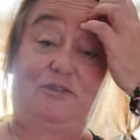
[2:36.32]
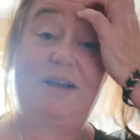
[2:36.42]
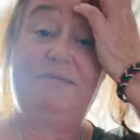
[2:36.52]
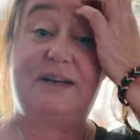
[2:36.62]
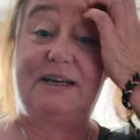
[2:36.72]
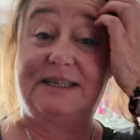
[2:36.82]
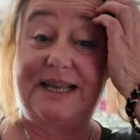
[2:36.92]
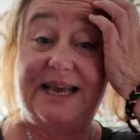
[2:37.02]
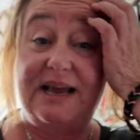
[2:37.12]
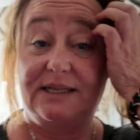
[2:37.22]
travelling, because
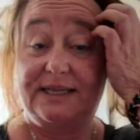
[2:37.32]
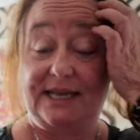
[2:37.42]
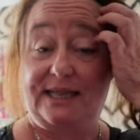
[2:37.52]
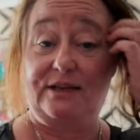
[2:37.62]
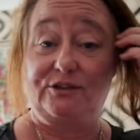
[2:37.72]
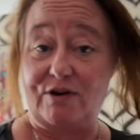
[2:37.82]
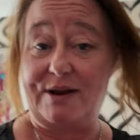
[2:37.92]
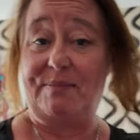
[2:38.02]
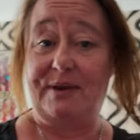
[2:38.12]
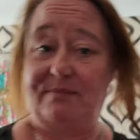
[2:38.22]
I can't take those
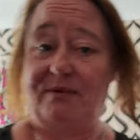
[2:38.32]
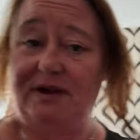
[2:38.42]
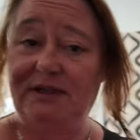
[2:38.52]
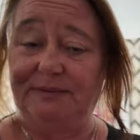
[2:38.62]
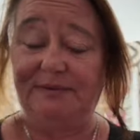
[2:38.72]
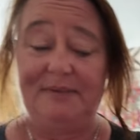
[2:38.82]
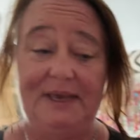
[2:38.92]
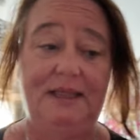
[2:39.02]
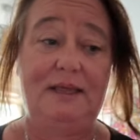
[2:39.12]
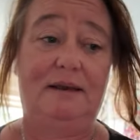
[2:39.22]
great big bras with
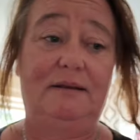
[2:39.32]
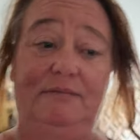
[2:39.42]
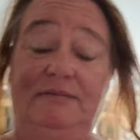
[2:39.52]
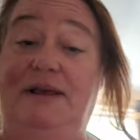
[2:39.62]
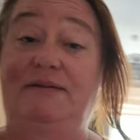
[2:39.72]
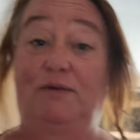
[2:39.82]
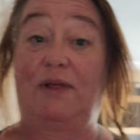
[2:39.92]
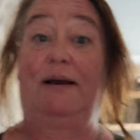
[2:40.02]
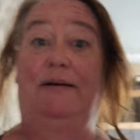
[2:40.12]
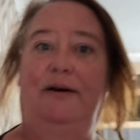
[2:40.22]
me that have all
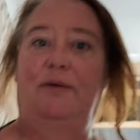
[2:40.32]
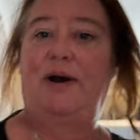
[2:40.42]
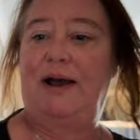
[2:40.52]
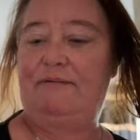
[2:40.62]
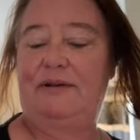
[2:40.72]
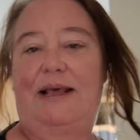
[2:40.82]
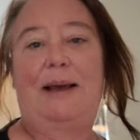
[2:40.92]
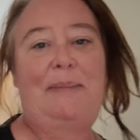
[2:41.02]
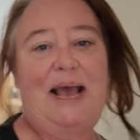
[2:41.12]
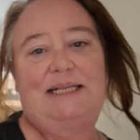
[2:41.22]
that underwire and
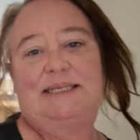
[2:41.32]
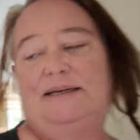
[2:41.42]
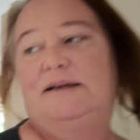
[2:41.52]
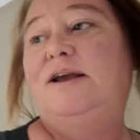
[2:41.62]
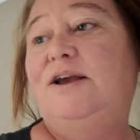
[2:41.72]
that padding.